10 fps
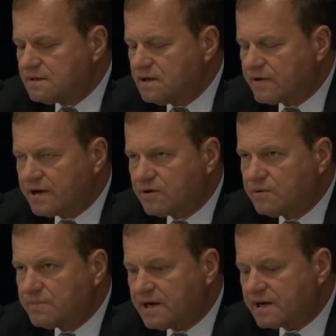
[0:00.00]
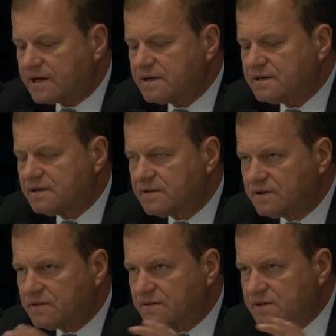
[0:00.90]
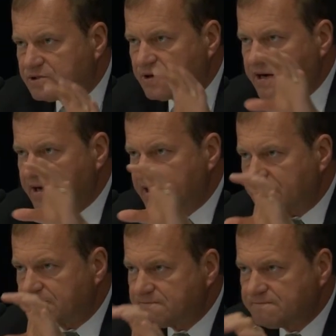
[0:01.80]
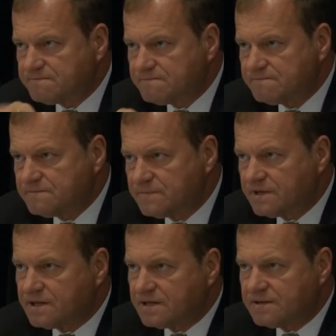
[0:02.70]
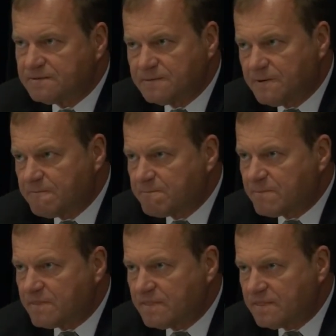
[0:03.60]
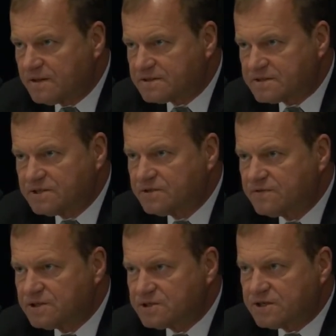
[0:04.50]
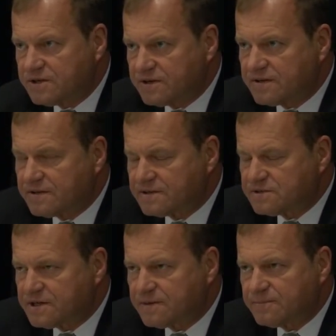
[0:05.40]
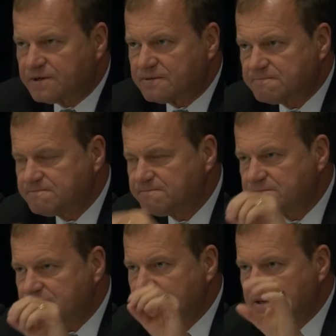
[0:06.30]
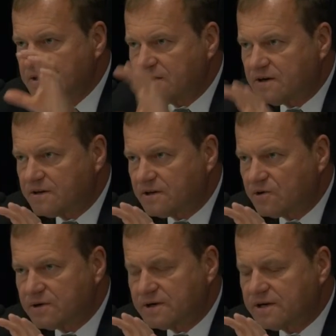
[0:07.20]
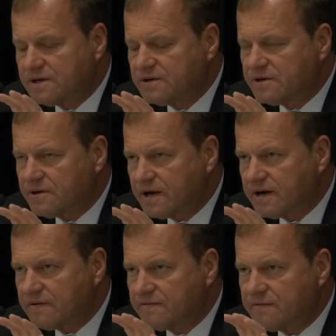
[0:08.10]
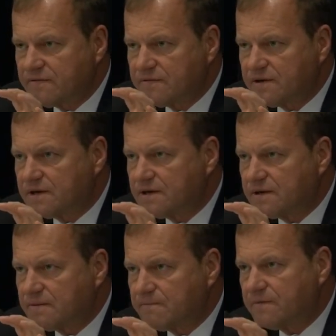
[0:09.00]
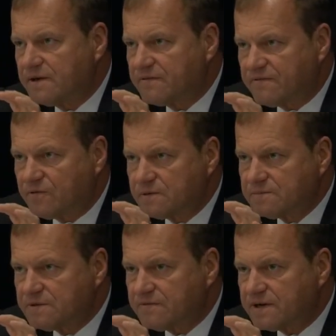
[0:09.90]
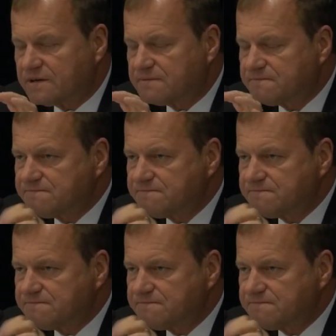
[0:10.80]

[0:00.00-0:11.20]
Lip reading: Okay, going back in the triad, the senior visionary, the champion. On the lower end, you have the informed inventor.